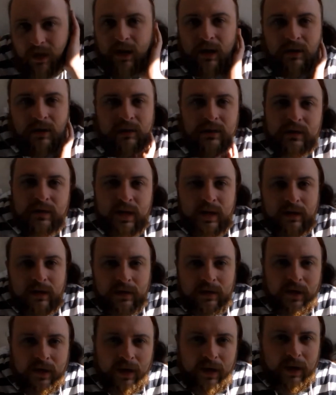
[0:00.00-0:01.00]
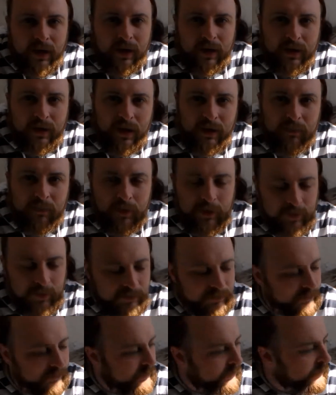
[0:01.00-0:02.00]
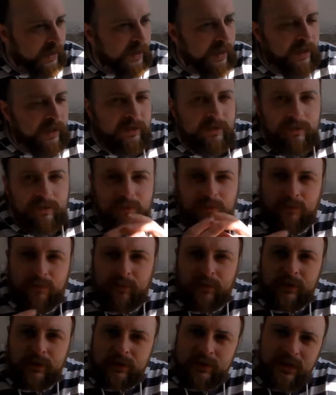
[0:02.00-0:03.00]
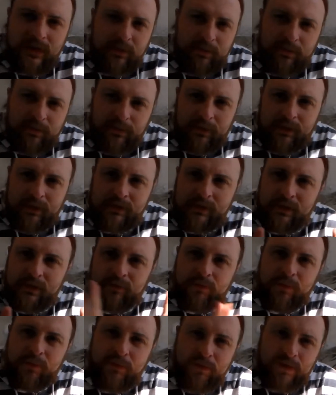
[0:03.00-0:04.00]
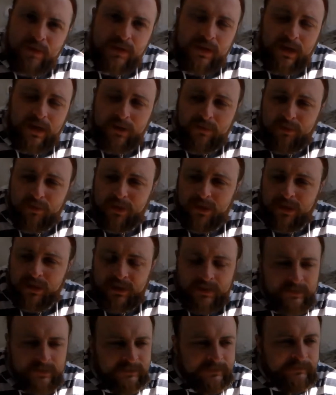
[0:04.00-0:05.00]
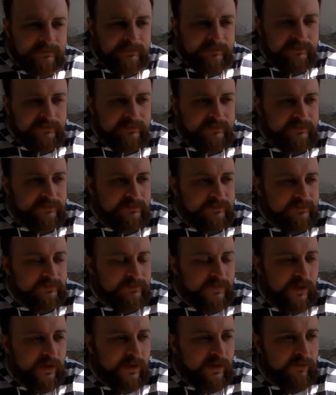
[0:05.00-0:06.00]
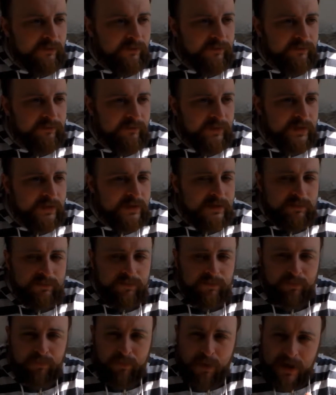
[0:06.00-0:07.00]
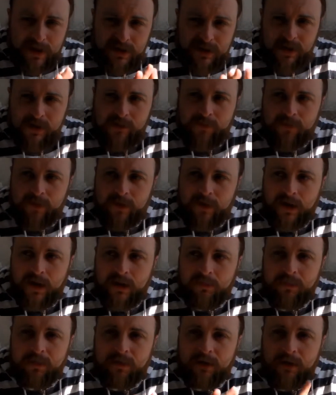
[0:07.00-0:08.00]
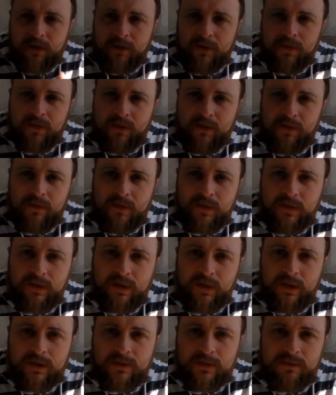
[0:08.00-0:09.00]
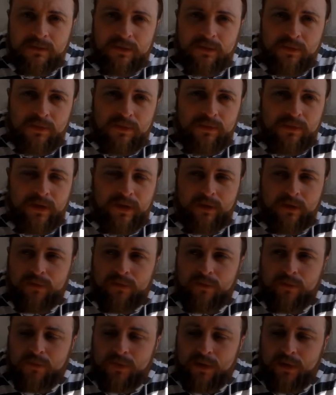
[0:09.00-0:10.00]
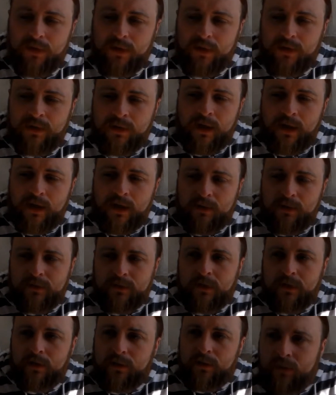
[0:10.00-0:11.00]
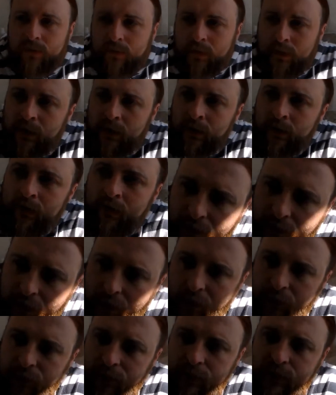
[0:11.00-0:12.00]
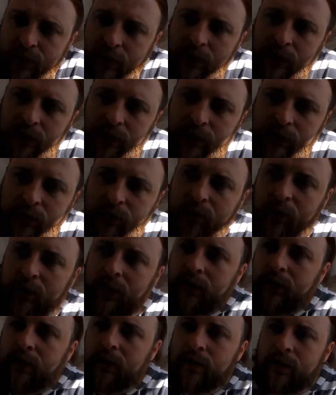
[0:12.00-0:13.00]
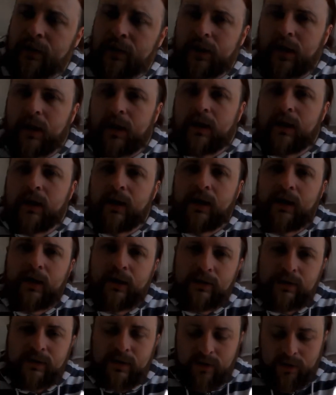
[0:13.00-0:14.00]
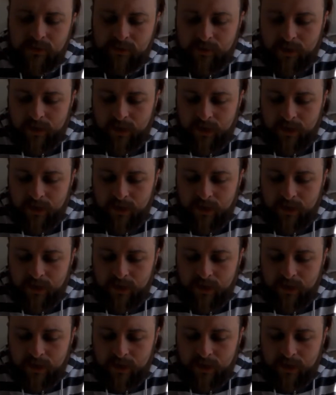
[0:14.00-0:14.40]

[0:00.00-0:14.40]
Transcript: and then came home and went to sleep. That's it. Boring day, really. Nothing especially fun happened, although I did get some cool things from work. So I got overcharged at work the other day, so